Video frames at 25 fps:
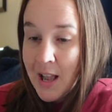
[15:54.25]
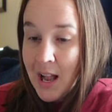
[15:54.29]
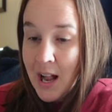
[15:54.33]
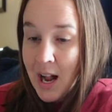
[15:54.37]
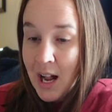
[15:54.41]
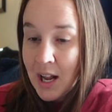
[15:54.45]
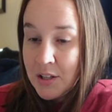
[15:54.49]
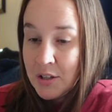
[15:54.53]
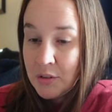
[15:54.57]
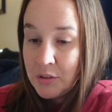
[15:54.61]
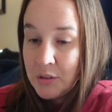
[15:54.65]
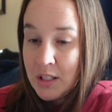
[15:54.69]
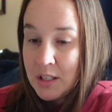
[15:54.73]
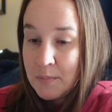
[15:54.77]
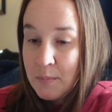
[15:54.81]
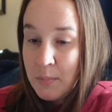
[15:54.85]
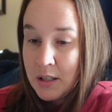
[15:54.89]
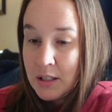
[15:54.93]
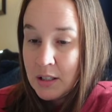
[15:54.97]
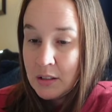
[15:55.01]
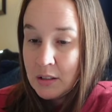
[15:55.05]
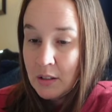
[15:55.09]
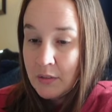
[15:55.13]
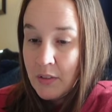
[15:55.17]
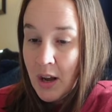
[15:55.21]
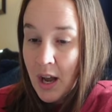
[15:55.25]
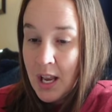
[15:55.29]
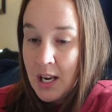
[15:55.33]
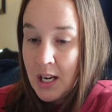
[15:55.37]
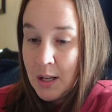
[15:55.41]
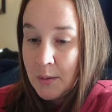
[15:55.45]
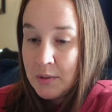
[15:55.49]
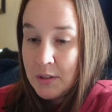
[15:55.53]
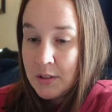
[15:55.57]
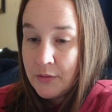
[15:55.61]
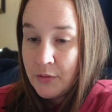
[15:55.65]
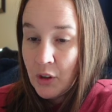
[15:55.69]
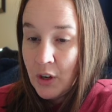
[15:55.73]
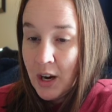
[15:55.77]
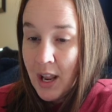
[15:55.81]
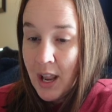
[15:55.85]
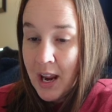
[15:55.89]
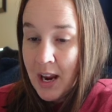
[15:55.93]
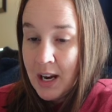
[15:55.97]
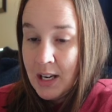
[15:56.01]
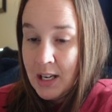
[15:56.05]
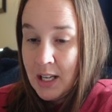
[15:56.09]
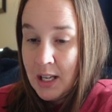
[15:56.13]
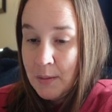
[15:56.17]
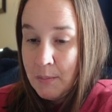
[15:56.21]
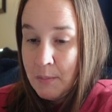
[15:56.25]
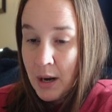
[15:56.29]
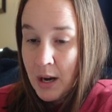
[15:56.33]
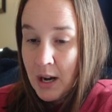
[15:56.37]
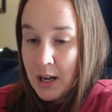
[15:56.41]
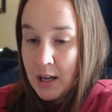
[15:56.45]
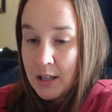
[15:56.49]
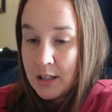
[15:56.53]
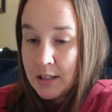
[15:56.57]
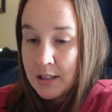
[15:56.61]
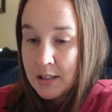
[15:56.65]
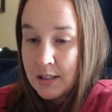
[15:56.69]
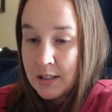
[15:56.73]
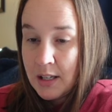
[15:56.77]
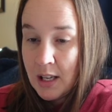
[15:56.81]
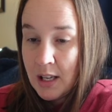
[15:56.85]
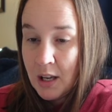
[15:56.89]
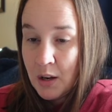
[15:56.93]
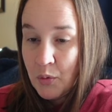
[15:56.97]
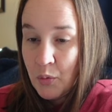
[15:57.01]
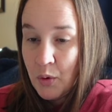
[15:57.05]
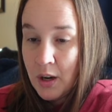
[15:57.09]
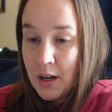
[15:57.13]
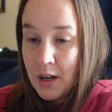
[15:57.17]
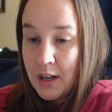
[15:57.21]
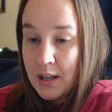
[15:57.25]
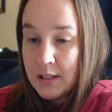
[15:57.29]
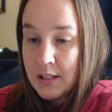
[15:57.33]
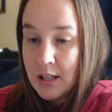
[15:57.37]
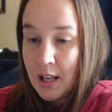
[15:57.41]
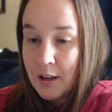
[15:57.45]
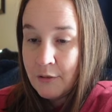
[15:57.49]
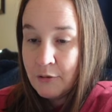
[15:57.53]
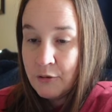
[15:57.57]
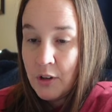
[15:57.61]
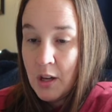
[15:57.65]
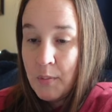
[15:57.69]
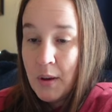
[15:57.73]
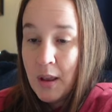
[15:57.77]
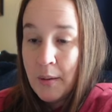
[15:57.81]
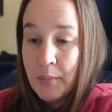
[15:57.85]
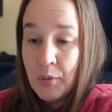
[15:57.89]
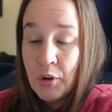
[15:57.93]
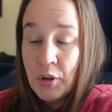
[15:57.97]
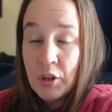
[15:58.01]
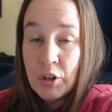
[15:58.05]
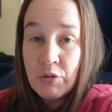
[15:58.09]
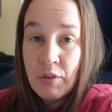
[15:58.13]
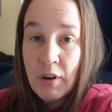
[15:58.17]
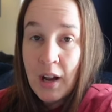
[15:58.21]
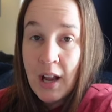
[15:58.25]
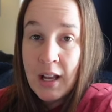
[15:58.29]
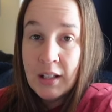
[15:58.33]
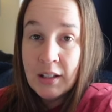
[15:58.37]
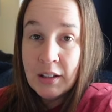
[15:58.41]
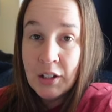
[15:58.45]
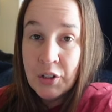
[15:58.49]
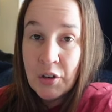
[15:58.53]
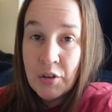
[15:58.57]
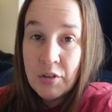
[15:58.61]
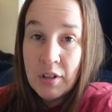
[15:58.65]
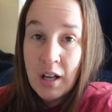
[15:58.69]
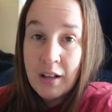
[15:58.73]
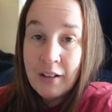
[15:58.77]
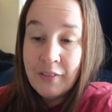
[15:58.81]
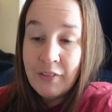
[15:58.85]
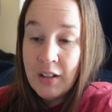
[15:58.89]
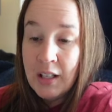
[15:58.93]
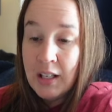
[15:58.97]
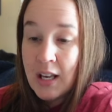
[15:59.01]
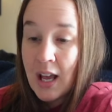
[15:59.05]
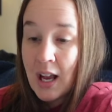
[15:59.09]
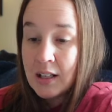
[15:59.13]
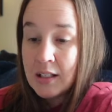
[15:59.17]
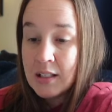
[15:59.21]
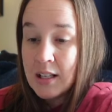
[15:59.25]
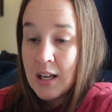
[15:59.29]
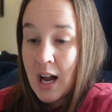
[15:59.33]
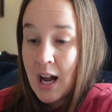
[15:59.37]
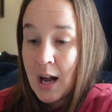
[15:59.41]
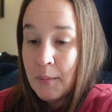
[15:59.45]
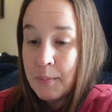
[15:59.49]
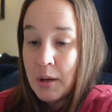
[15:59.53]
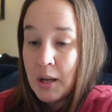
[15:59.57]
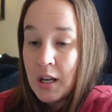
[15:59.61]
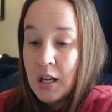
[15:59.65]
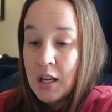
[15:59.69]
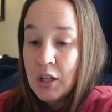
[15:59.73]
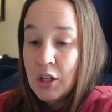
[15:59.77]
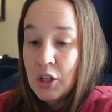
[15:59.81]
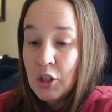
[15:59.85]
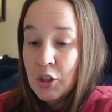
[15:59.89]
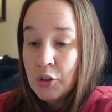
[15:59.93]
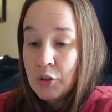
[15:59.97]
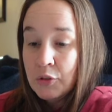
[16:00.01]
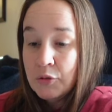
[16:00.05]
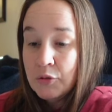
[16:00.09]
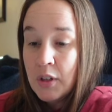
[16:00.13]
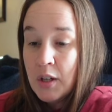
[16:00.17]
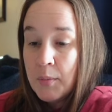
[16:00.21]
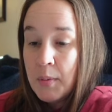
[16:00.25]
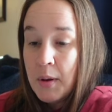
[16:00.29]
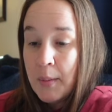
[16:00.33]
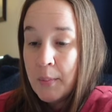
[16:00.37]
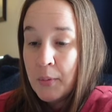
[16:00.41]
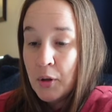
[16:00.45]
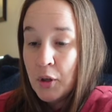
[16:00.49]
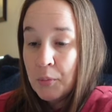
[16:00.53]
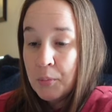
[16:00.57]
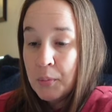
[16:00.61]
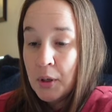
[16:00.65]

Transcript: I sold this bundle of items for $80. It was a Free People gray Laguna V-neck top, Free People